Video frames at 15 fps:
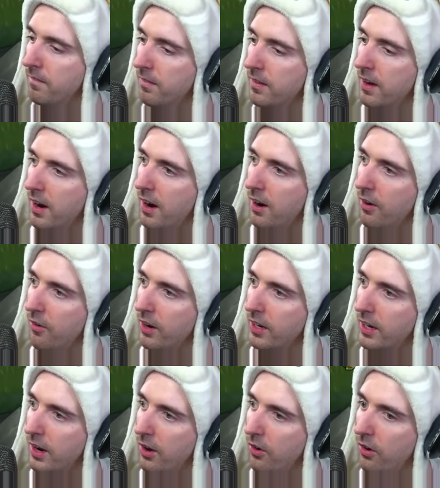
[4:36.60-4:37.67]
There we
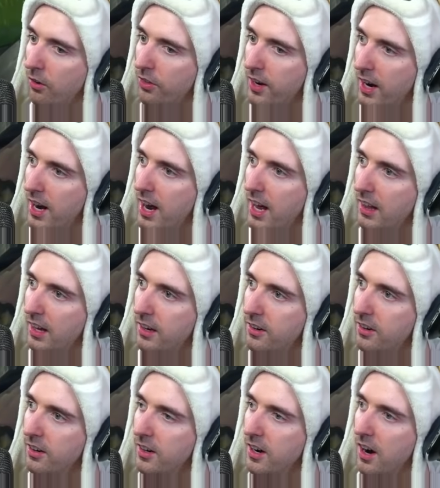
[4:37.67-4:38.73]
go. Oh, did I highlight her?
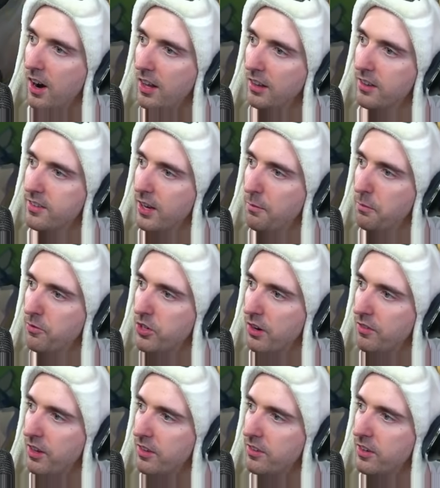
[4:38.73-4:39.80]
All right, let's help him shove
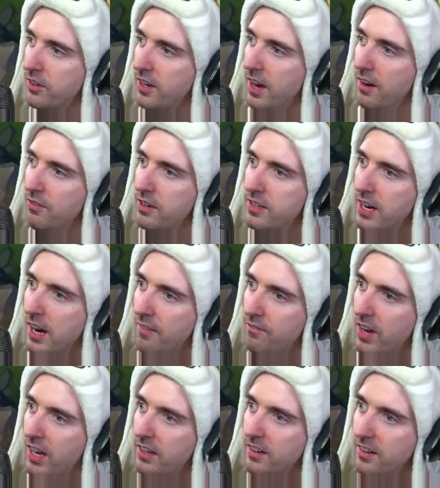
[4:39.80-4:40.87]
that. Dude, every time,
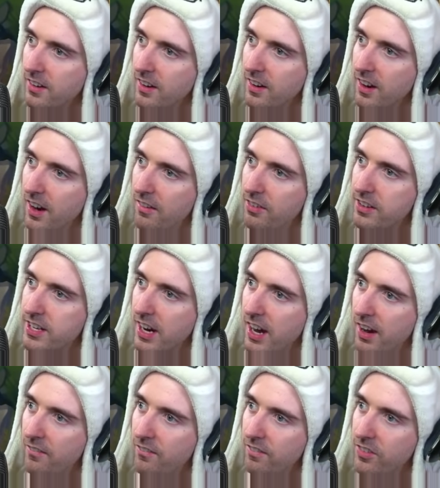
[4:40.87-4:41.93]
man. Every
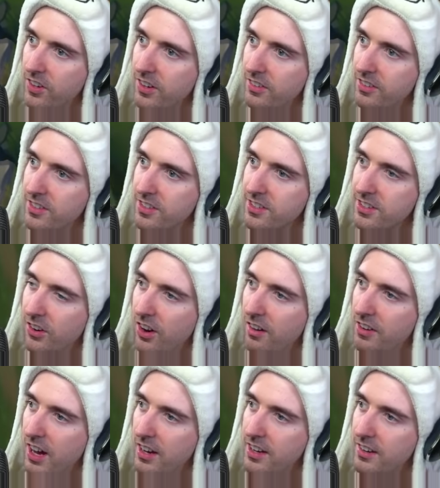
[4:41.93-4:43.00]
time. Dude, it was just so
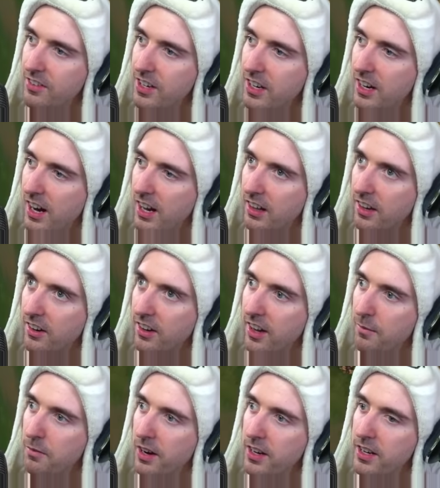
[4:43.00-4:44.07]
obvious. I didn't even need a highlighter in
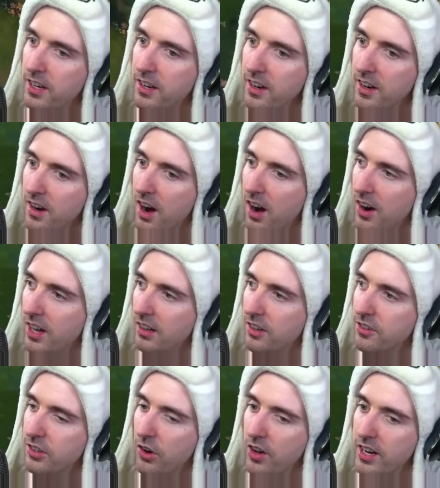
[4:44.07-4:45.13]
that, but I did. All right,
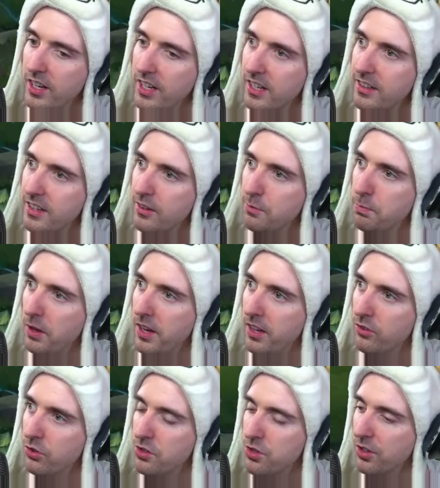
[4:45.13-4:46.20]
let's go ahead and get these
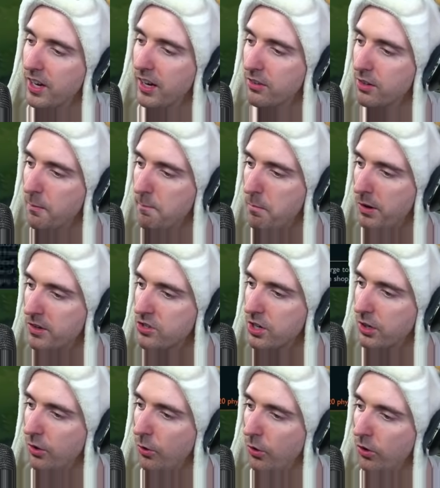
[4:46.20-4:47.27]
plates, which will get us a bunch
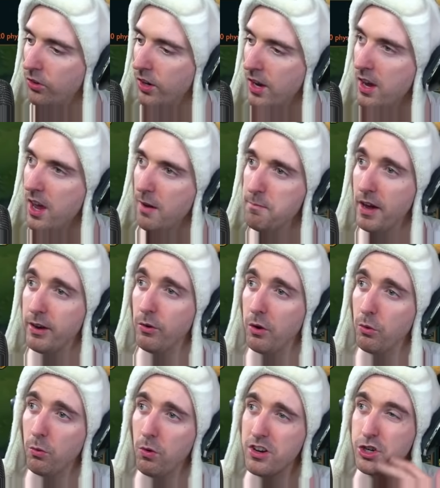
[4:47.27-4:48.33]
of gold. And by the way,
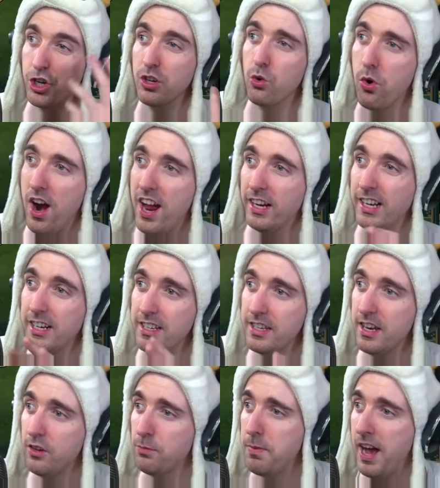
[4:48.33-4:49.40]
we're rushing Kraken in
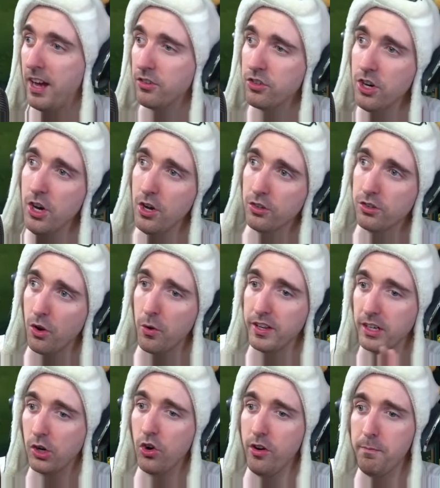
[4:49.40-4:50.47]
this patch. So in the
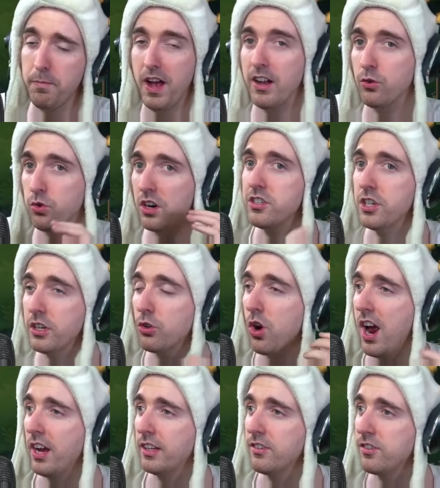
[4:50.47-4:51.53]
current patch, rushing
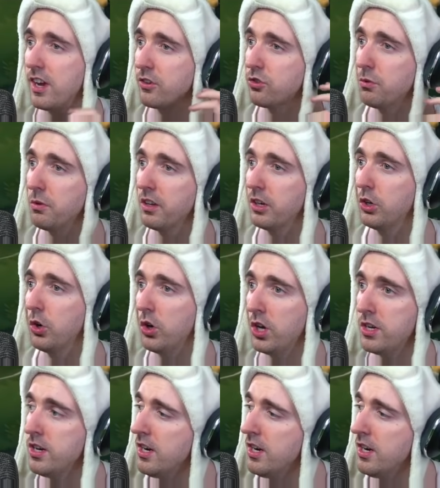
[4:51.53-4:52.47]
Kraken's actually really good.